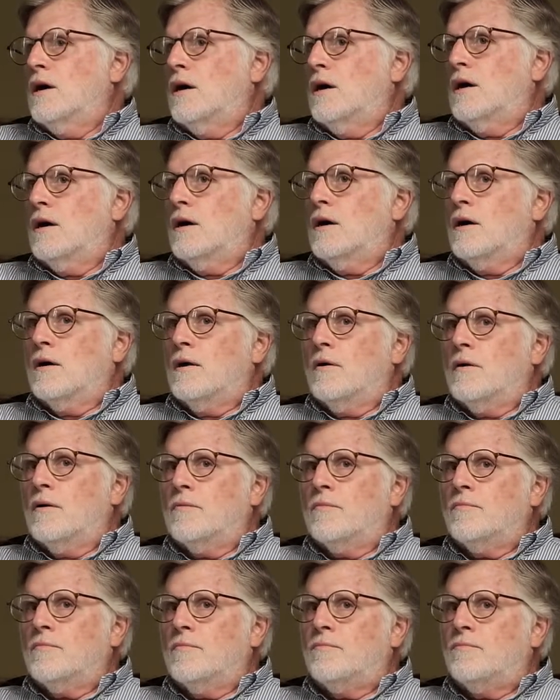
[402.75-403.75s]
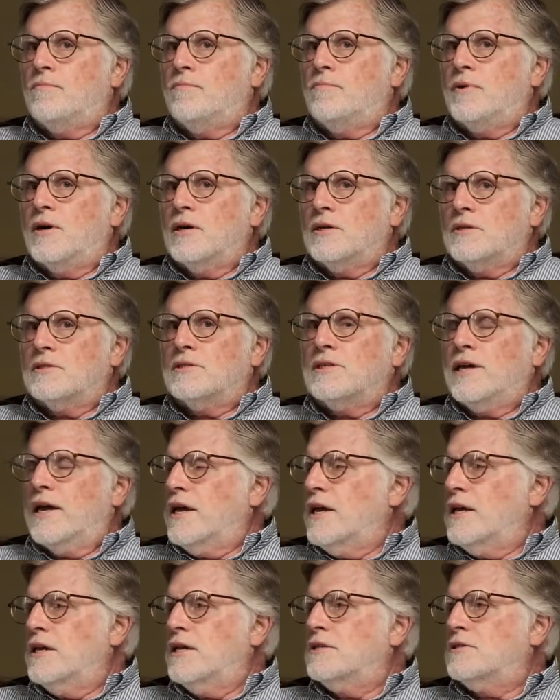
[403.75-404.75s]
But
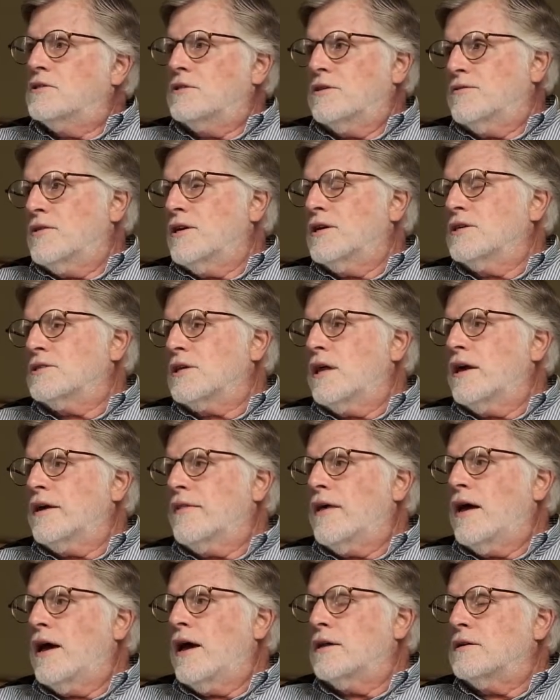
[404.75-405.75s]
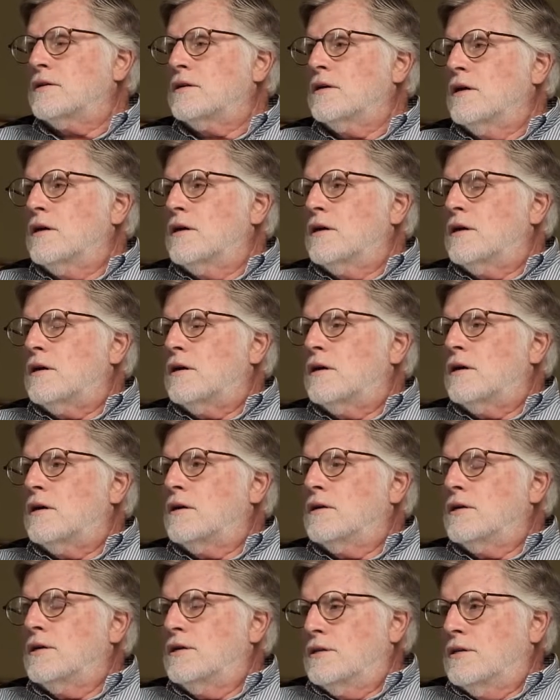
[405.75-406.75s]
taking into things like that
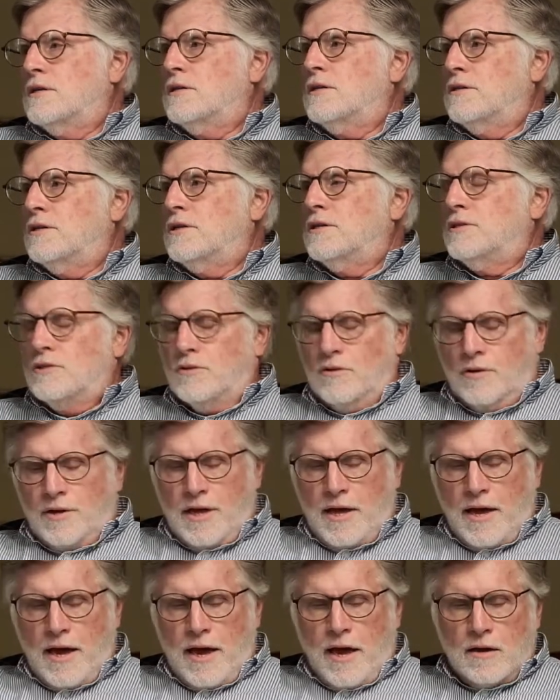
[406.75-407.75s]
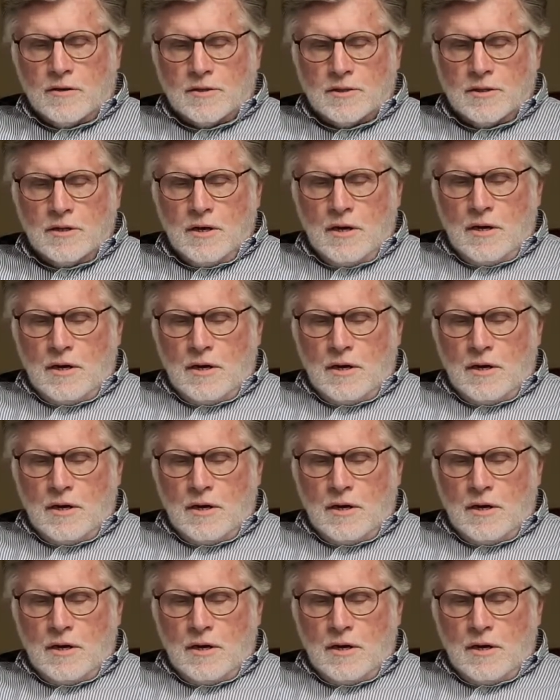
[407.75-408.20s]
into account.